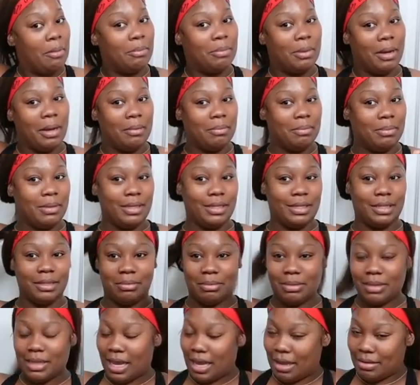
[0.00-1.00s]
but me
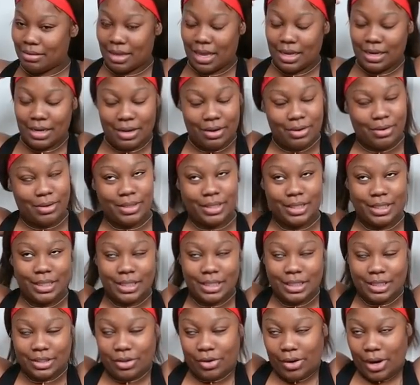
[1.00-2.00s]
sometimes. I know it's,
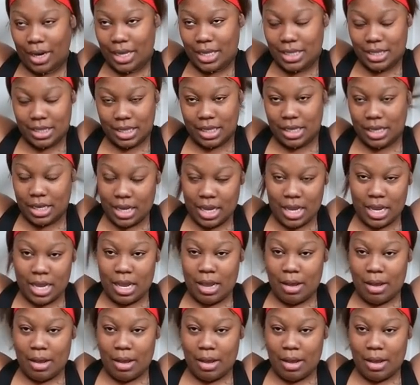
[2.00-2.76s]
it's crazy.